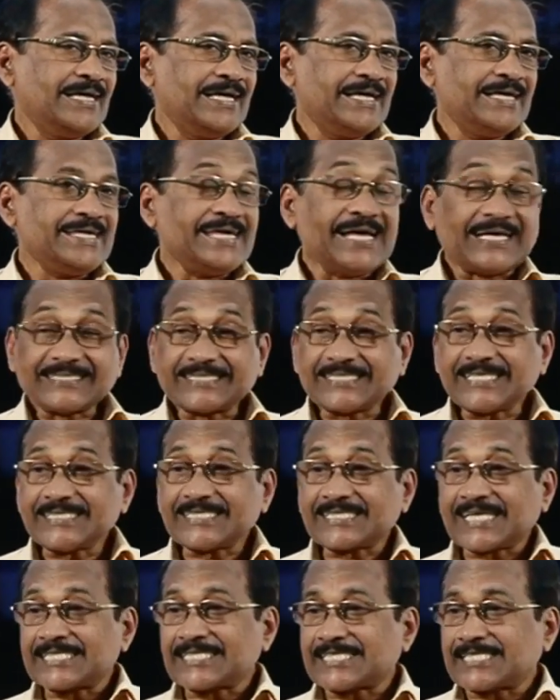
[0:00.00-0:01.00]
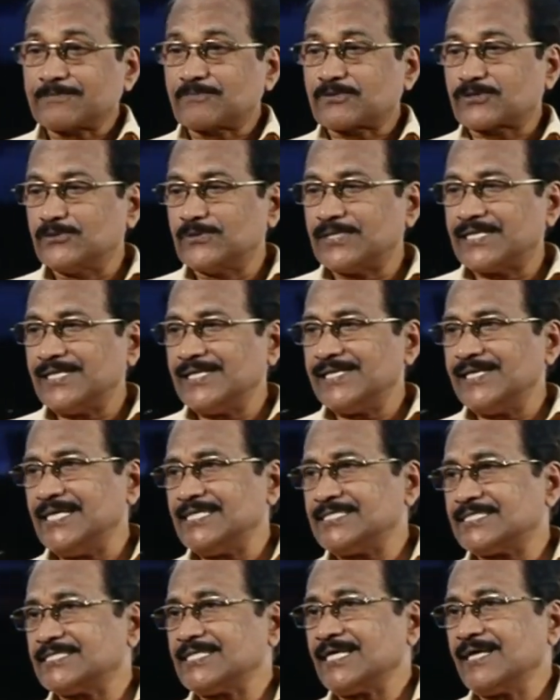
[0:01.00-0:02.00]
Excess customs duty
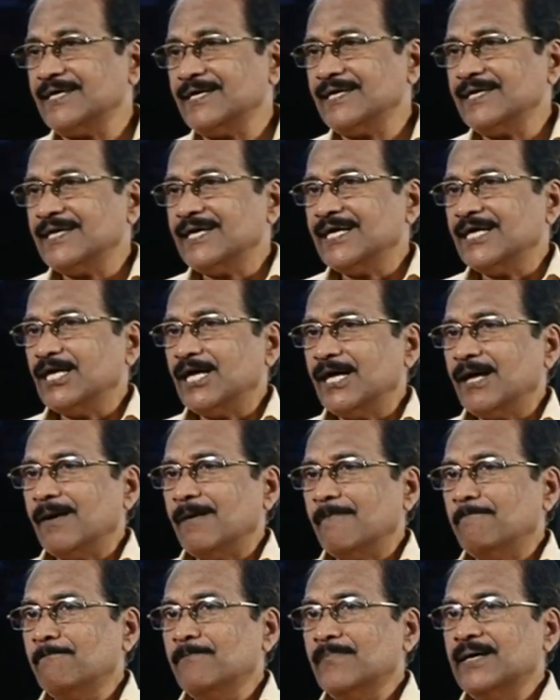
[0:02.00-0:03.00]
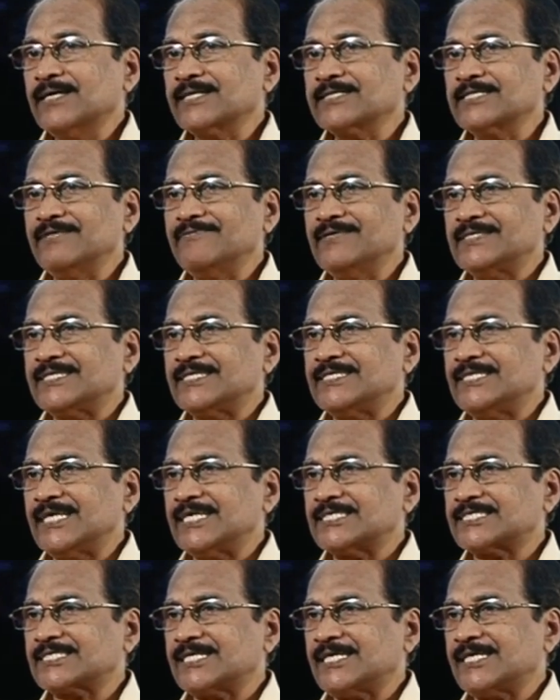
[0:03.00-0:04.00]
is merged with the
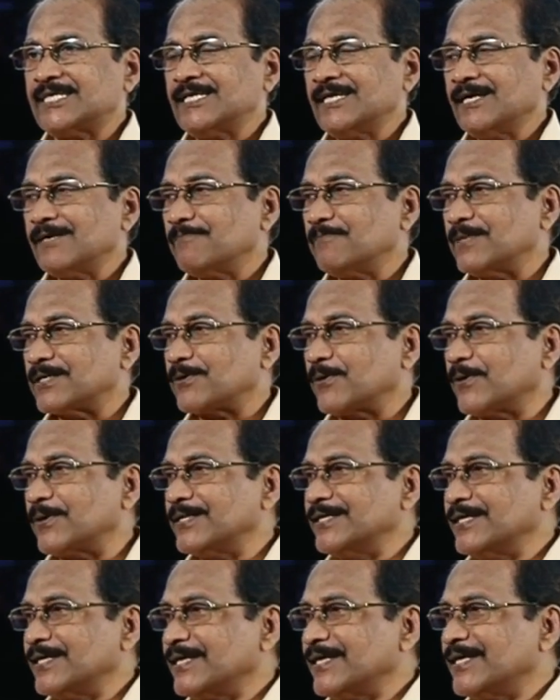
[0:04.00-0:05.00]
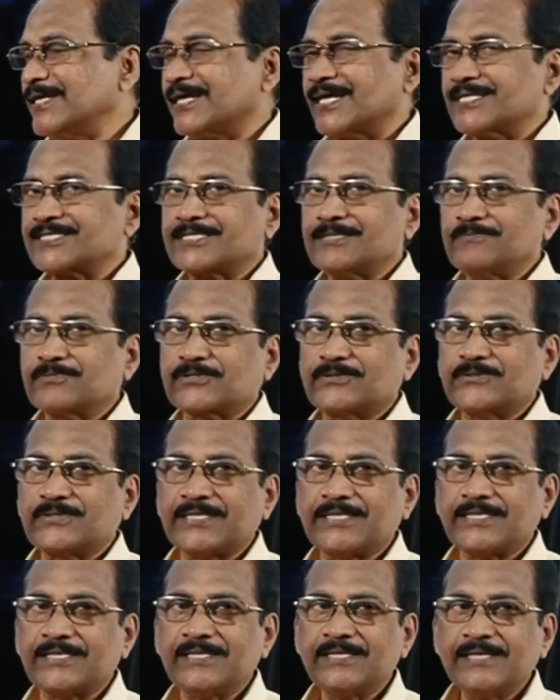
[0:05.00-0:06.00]
GST, but ordinary customs
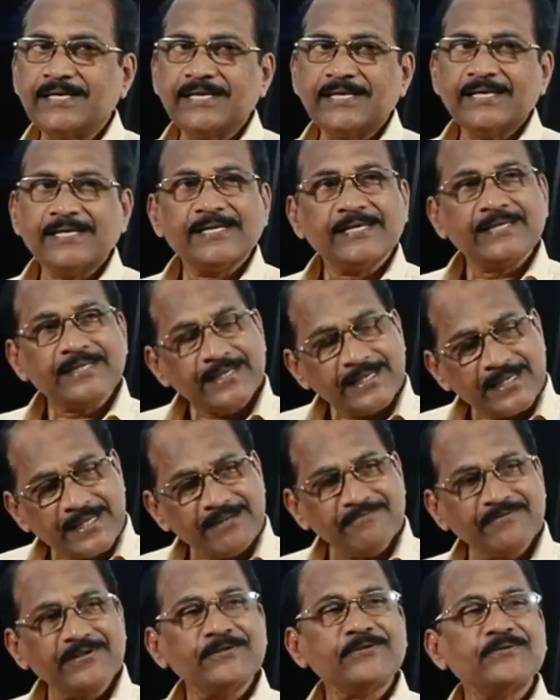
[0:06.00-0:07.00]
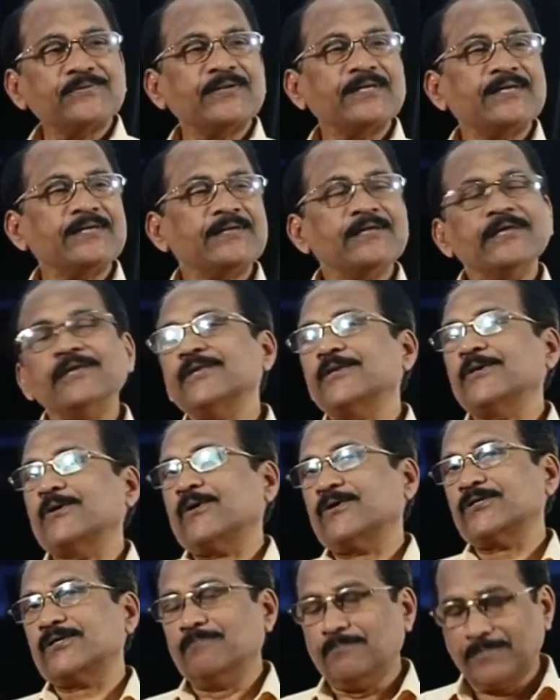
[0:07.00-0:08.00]
duty even today
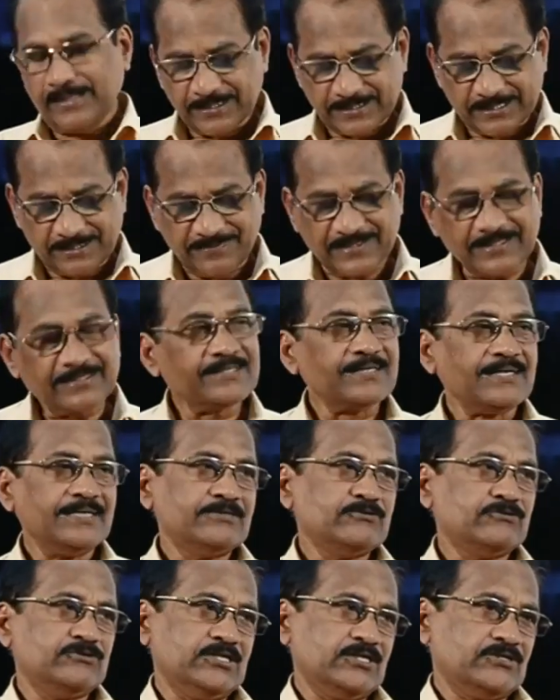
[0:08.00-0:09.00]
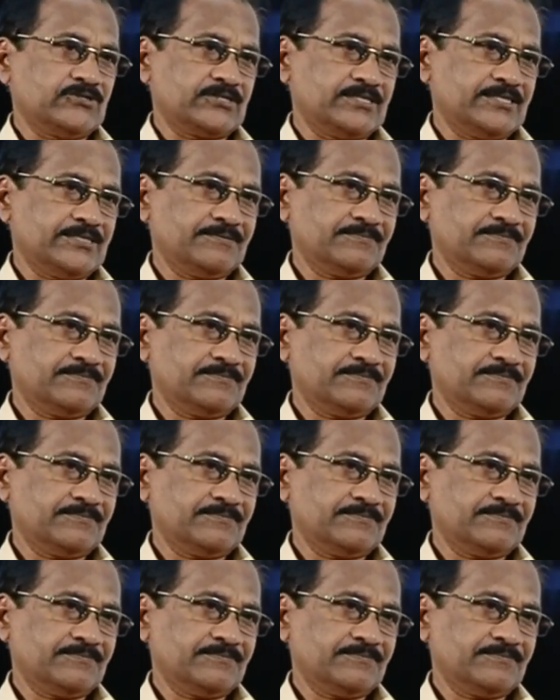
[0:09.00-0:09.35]
not merged with GST.